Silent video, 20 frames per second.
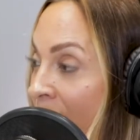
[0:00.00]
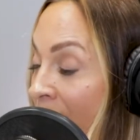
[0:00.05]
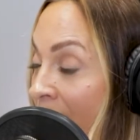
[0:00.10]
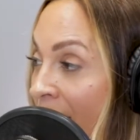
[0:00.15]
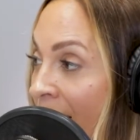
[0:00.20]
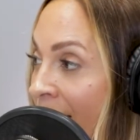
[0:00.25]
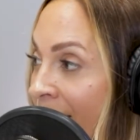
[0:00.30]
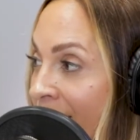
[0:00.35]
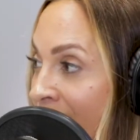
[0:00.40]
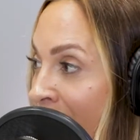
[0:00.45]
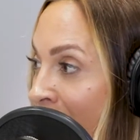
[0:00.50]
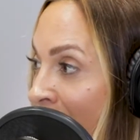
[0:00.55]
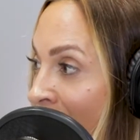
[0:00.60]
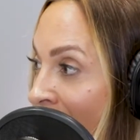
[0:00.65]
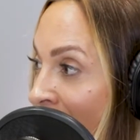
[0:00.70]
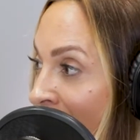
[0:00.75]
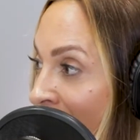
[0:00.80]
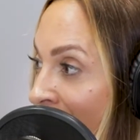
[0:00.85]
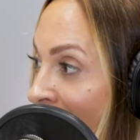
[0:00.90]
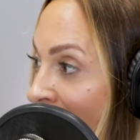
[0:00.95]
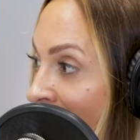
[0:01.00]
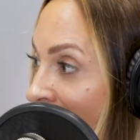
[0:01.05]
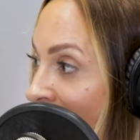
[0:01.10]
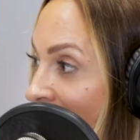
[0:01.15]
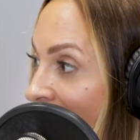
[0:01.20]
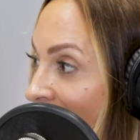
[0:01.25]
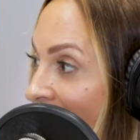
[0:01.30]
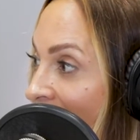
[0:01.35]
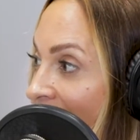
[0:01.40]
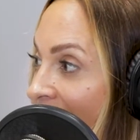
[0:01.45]
had some of our shirts,
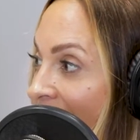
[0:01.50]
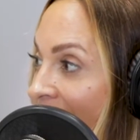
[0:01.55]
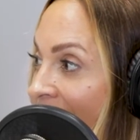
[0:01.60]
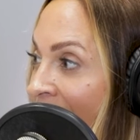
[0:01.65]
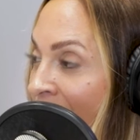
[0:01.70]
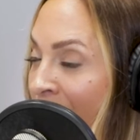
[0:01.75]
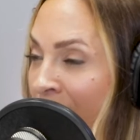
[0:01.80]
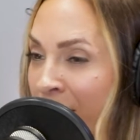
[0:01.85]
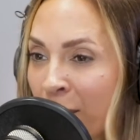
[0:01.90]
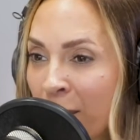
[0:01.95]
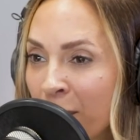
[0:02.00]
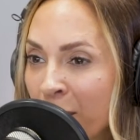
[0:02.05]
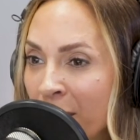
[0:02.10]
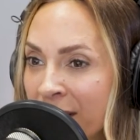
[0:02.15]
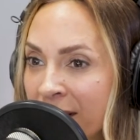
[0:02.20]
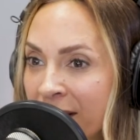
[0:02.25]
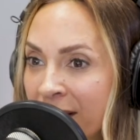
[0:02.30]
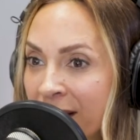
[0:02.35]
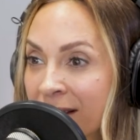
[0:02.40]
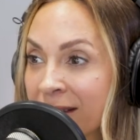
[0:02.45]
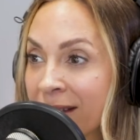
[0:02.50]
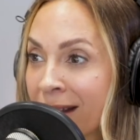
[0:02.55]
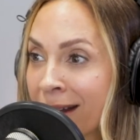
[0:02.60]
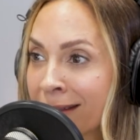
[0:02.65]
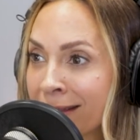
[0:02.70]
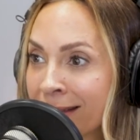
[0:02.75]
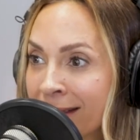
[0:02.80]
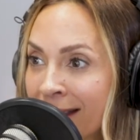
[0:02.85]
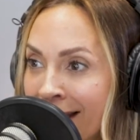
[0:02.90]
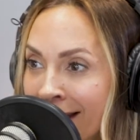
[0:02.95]
and they're like, well, what's this?
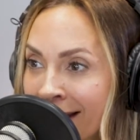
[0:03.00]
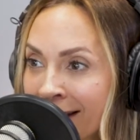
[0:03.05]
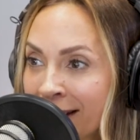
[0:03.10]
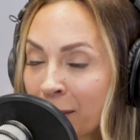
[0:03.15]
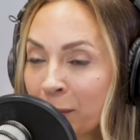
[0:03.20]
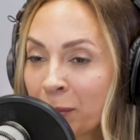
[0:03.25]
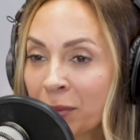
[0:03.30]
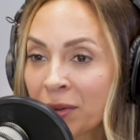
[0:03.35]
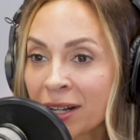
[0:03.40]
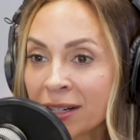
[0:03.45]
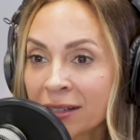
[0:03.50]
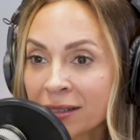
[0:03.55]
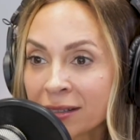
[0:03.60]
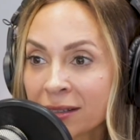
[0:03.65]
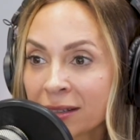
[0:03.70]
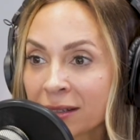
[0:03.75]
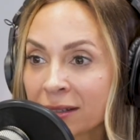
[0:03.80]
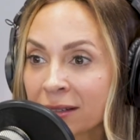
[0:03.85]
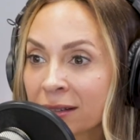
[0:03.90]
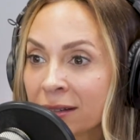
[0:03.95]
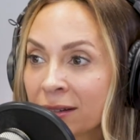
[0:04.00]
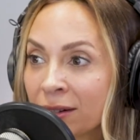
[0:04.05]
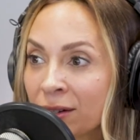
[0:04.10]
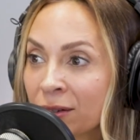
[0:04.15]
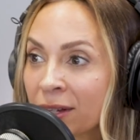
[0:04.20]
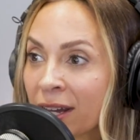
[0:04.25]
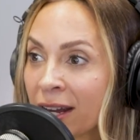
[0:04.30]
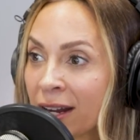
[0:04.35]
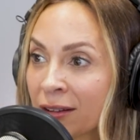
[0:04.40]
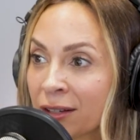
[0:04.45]
And then bless this
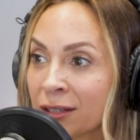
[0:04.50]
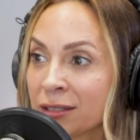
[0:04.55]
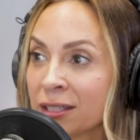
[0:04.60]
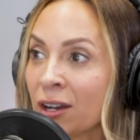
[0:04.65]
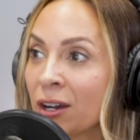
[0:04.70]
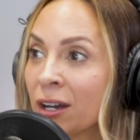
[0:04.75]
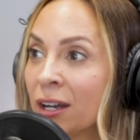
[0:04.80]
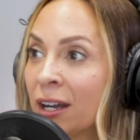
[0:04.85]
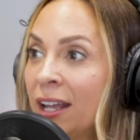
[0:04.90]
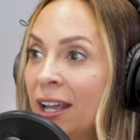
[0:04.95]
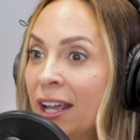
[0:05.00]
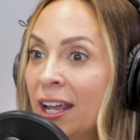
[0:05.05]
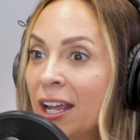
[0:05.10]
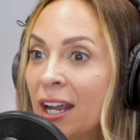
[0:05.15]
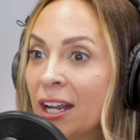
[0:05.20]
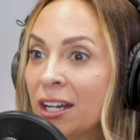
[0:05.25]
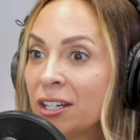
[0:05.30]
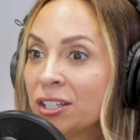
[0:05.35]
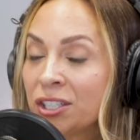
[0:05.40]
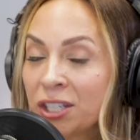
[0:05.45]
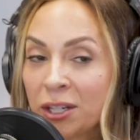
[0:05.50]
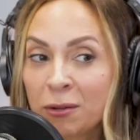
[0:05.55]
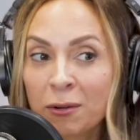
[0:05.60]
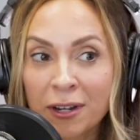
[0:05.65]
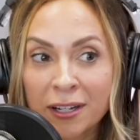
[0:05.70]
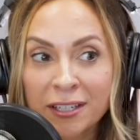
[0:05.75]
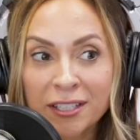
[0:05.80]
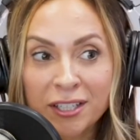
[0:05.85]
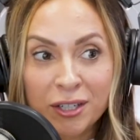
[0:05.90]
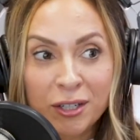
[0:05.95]
little Caitlin's heart, she
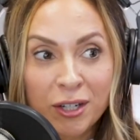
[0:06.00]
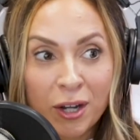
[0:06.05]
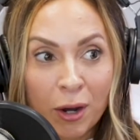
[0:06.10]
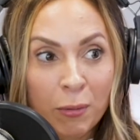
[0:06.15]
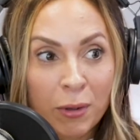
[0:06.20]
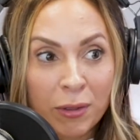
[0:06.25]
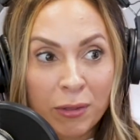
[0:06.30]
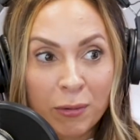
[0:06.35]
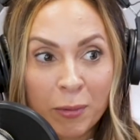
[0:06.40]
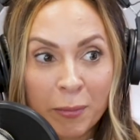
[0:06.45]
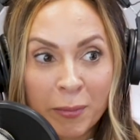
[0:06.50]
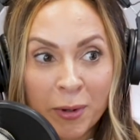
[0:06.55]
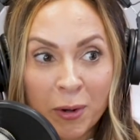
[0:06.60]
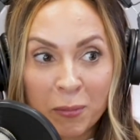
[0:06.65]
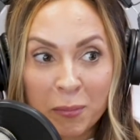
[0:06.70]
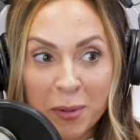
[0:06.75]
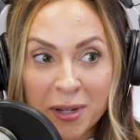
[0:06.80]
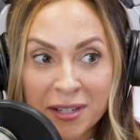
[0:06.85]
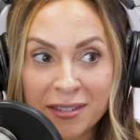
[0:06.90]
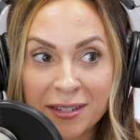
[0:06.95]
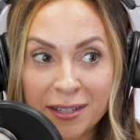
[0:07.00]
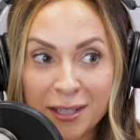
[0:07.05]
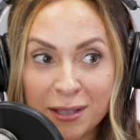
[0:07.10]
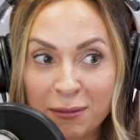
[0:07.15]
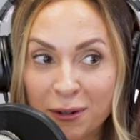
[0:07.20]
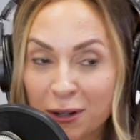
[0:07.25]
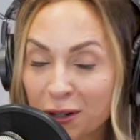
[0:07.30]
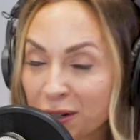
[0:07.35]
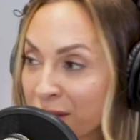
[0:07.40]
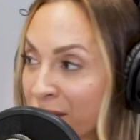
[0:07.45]
wanted to go with a woman-owned business
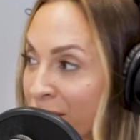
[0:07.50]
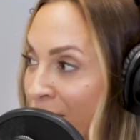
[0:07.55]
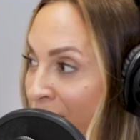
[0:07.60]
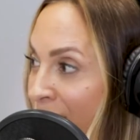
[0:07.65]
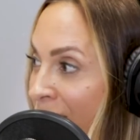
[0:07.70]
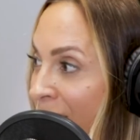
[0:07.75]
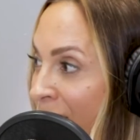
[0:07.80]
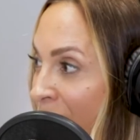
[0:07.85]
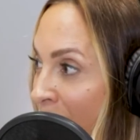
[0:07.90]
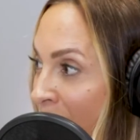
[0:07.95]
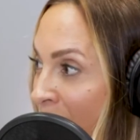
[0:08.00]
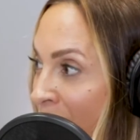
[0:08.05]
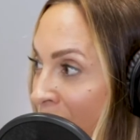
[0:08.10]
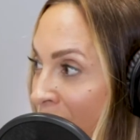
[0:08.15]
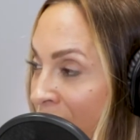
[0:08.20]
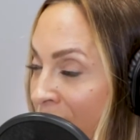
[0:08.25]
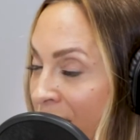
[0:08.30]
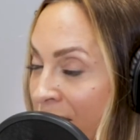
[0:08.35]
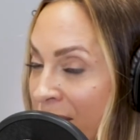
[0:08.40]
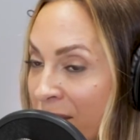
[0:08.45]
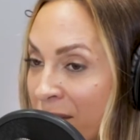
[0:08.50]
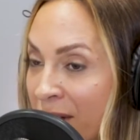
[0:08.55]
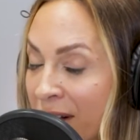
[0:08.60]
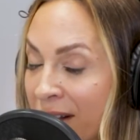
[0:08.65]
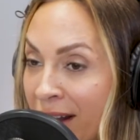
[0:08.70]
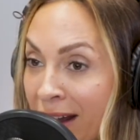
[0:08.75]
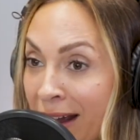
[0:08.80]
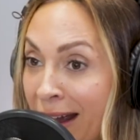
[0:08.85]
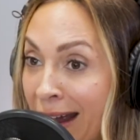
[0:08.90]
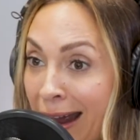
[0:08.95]
for her shirts and her merch and stuff like
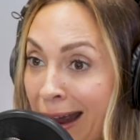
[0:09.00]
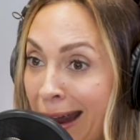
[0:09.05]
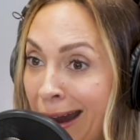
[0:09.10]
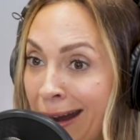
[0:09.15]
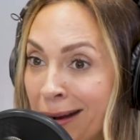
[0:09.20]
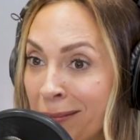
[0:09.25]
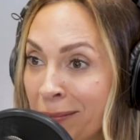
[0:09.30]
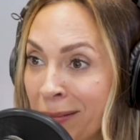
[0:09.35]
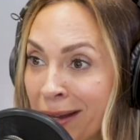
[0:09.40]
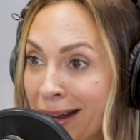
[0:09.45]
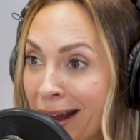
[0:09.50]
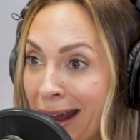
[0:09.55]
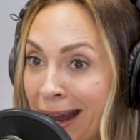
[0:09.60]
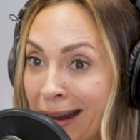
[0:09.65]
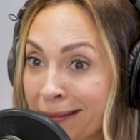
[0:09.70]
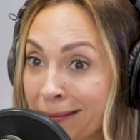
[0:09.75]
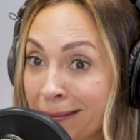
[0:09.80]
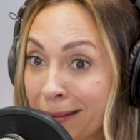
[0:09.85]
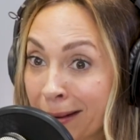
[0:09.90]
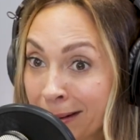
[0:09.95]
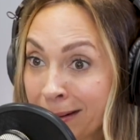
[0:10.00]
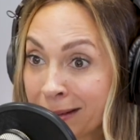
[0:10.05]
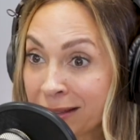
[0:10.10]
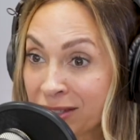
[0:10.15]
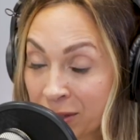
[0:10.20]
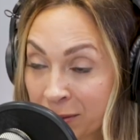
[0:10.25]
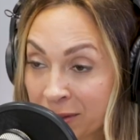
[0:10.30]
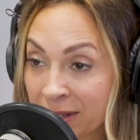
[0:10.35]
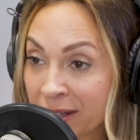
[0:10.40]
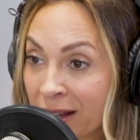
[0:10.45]
that. And I'm like, at 9,
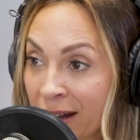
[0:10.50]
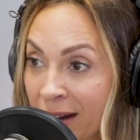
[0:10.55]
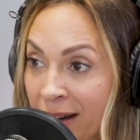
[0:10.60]
she was then